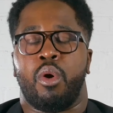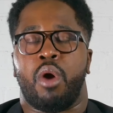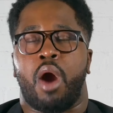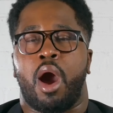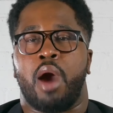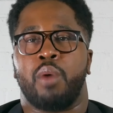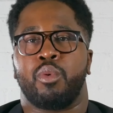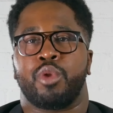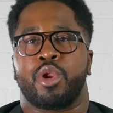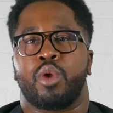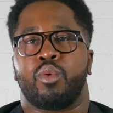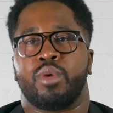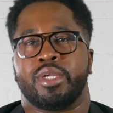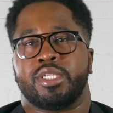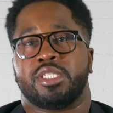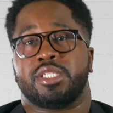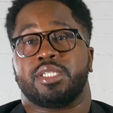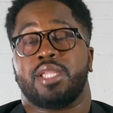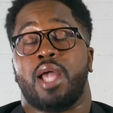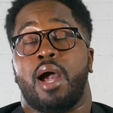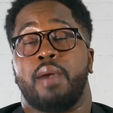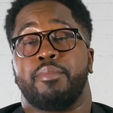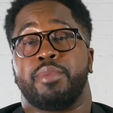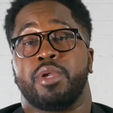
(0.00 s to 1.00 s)
I would always
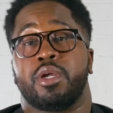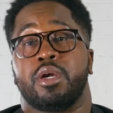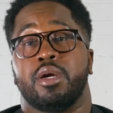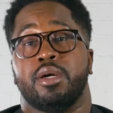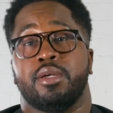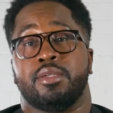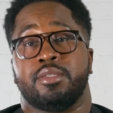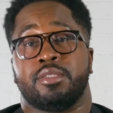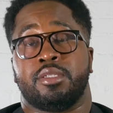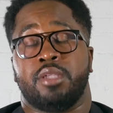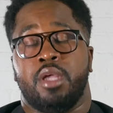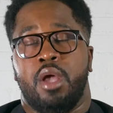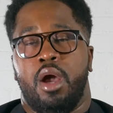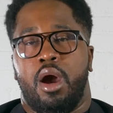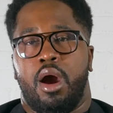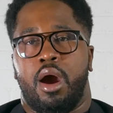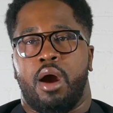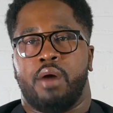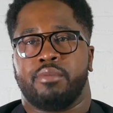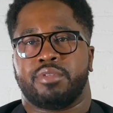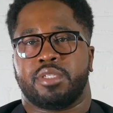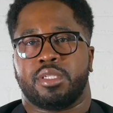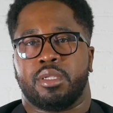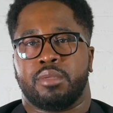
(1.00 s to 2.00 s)
stop because
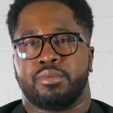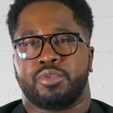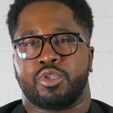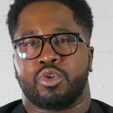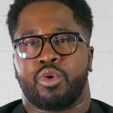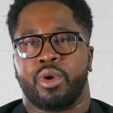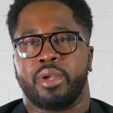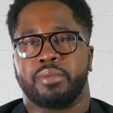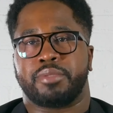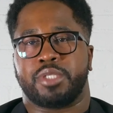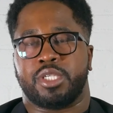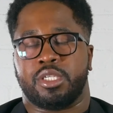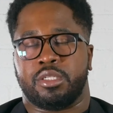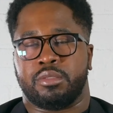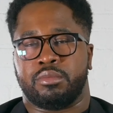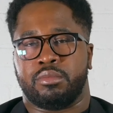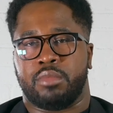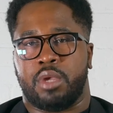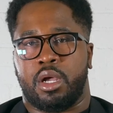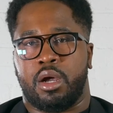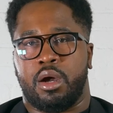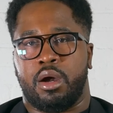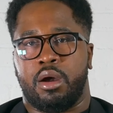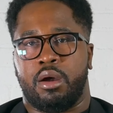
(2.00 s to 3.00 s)
of subscription
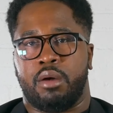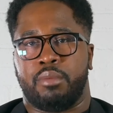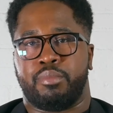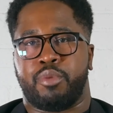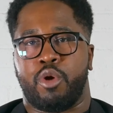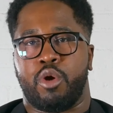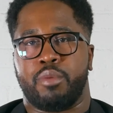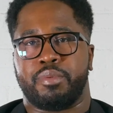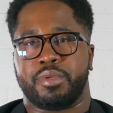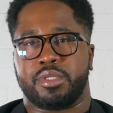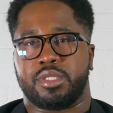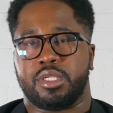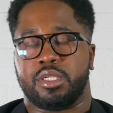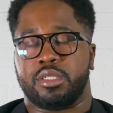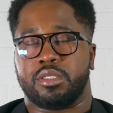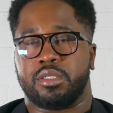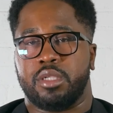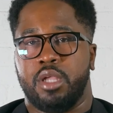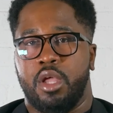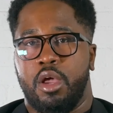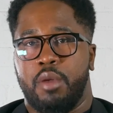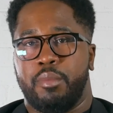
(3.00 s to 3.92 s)
uh, purposes.